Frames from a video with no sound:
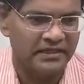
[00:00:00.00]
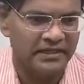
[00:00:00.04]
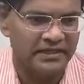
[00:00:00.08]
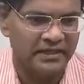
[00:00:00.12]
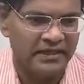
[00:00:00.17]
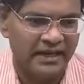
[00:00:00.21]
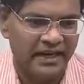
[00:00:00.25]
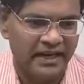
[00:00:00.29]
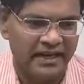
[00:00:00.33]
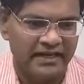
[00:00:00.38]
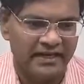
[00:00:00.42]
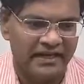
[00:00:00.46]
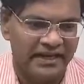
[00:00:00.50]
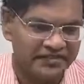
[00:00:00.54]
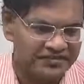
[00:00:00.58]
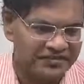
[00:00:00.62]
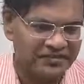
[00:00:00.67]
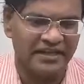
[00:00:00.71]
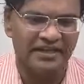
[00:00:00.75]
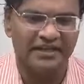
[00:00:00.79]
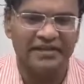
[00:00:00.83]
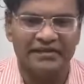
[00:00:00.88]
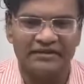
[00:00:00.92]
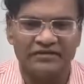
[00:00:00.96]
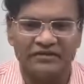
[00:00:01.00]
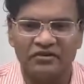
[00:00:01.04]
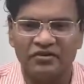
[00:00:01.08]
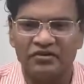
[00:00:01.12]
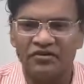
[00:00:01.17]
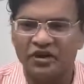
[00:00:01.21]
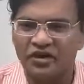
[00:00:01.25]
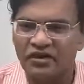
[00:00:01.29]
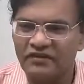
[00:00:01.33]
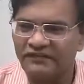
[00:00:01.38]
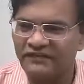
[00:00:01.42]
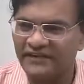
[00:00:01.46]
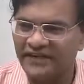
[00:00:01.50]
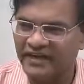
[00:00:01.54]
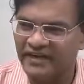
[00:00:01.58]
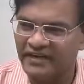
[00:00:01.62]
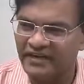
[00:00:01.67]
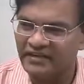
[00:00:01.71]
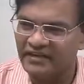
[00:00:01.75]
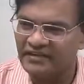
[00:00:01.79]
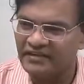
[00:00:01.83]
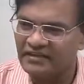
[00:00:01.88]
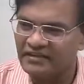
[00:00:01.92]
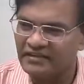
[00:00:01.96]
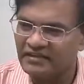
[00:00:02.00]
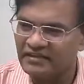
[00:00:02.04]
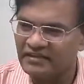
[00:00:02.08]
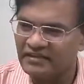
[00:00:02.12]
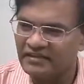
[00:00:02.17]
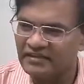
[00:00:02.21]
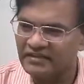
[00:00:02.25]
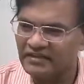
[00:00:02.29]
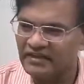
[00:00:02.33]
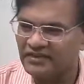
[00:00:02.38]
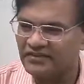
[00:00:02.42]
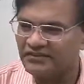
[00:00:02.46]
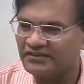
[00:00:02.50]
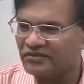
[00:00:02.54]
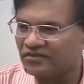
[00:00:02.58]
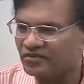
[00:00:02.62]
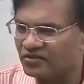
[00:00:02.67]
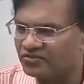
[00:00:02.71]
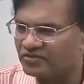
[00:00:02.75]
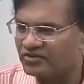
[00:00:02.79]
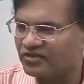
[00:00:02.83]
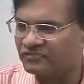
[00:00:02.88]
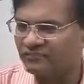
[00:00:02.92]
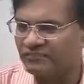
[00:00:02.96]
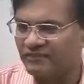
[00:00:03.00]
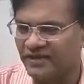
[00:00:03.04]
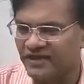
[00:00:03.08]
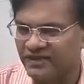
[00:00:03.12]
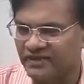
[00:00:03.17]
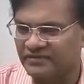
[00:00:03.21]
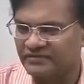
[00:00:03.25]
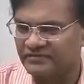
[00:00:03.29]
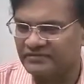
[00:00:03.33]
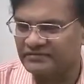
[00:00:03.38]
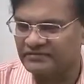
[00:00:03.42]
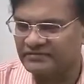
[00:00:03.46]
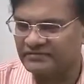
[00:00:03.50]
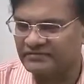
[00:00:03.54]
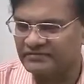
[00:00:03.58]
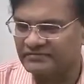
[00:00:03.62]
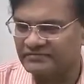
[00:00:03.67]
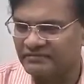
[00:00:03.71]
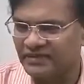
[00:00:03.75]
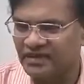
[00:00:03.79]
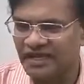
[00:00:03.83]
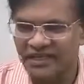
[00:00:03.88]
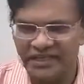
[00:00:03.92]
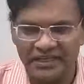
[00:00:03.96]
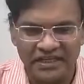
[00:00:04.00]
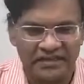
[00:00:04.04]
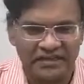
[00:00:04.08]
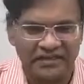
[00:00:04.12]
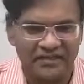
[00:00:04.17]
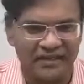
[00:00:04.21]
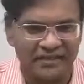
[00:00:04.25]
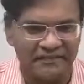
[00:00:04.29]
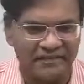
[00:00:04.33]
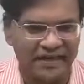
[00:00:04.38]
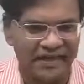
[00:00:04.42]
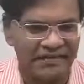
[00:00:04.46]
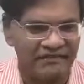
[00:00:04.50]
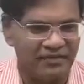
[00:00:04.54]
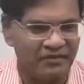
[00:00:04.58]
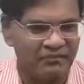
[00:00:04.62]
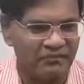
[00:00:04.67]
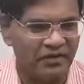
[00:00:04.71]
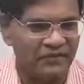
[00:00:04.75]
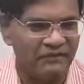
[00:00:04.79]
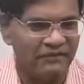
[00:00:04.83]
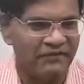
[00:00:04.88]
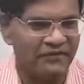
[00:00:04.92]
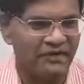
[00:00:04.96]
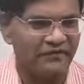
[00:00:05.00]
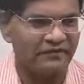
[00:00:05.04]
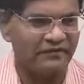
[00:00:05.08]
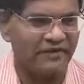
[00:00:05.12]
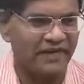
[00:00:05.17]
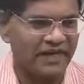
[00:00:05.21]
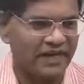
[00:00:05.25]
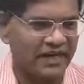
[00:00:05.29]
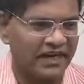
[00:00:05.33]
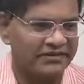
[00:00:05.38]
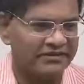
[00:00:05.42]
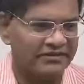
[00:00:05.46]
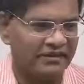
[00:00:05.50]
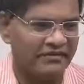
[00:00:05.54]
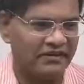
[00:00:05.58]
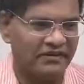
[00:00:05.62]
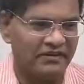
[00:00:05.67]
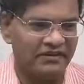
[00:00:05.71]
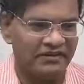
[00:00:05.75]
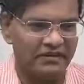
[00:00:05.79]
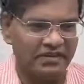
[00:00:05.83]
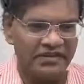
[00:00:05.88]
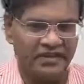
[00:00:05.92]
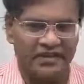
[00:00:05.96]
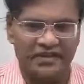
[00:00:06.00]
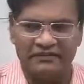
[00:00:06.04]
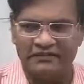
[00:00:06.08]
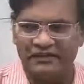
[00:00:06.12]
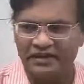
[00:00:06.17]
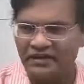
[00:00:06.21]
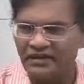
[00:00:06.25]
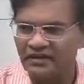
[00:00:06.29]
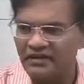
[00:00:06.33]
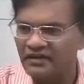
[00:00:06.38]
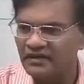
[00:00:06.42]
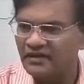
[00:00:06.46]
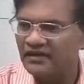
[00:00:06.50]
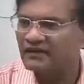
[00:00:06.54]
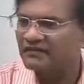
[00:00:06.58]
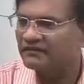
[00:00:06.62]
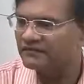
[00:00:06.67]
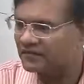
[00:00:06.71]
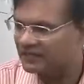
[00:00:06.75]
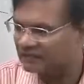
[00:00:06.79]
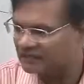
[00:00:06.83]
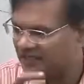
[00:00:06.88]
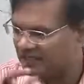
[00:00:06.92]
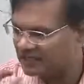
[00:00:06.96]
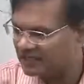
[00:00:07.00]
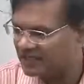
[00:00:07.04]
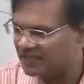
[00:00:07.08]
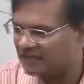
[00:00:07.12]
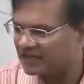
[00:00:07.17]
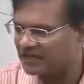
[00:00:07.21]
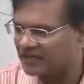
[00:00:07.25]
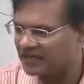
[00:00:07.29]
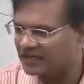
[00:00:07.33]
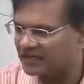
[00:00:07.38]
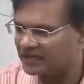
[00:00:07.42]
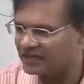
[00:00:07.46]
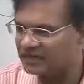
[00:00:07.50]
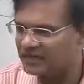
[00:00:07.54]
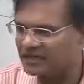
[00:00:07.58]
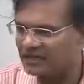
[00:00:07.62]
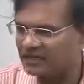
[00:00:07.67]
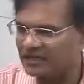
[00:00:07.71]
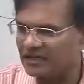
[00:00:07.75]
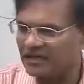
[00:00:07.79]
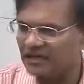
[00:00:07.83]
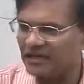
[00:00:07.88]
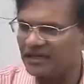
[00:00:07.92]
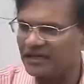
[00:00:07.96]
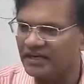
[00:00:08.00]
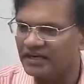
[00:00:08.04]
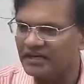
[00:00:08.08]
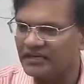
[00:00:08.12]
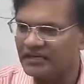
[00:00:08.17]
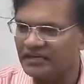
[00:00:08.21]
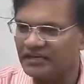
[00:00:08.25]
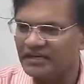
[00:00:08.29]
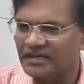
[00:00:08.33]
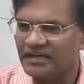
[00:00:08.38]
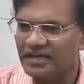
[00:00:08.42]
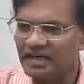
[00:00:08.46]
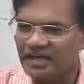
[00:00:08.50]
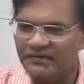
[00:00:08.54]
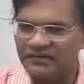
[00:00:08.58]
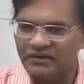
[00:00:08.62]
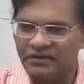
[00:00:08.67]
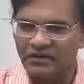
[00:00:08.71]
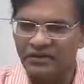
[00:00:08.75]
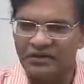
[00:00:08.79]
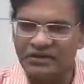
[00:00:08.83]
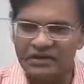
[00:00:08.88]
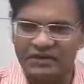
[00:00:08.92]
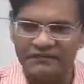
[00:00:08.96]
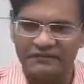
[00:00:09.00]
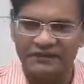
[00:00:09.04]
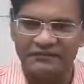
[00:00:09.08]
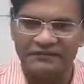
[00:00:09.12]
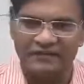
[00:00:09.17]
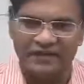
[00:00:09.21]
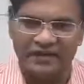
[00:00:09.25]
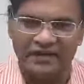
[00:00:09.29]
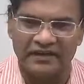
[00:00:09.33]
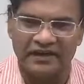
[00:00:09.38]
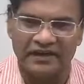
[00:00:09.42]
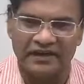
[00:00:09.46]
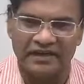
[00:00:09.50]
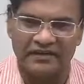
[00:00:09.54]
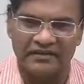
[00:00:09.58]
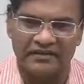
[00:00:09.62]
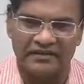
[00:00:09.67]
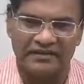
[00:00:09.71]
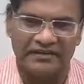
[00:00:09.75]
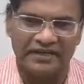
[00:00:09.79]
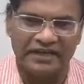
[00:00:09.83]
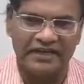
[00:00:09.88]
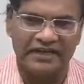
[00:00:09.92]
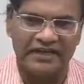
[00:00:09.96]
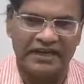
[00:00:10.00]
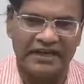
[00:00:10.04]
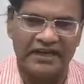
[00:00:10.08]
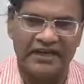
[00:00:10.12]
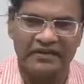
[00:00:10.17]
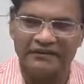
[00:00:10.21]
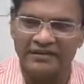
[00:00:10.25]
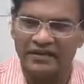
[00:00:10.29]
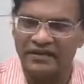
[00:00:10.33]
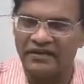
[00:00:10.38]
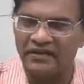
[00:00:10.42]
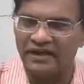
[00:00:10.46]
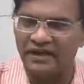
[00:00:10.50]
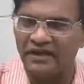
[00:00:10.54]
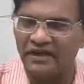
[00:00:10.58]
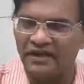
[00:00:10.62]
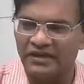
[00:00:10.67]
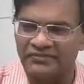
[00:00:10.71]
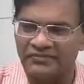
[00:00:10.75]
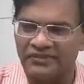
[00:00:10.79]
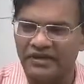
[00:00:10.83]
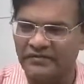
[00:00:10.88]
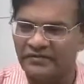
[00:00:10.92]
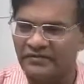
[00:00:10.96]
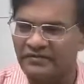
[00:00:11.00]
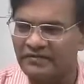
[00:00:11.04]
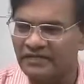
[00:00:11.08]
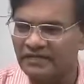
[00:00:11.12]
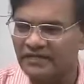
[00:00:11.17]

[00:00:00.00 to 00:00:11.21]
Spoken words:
And they still could not find the source of money, because the money was moving from one tax haven to the other haven, from another country to the other country. It will go to the fifth country, then ED will go and ask them.